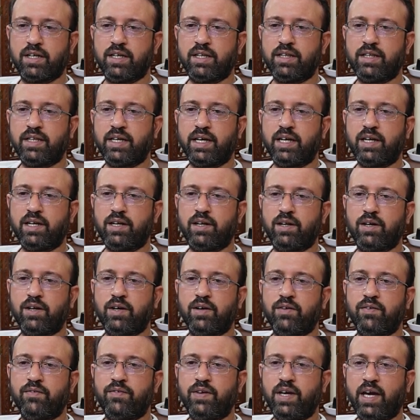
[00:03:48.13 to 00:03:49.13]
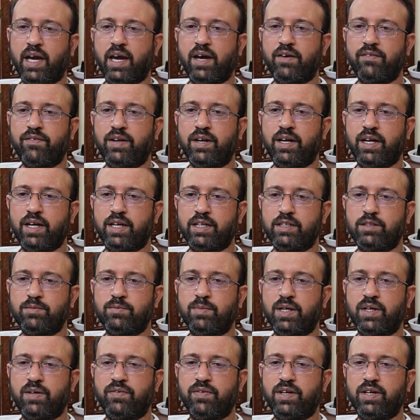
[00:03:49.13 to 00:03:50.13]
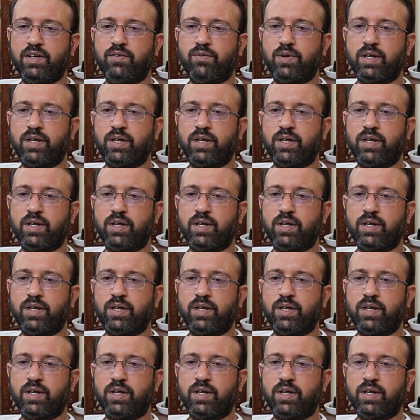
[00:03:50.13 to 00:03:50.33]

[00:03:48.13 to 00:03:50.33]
Then we have an edge between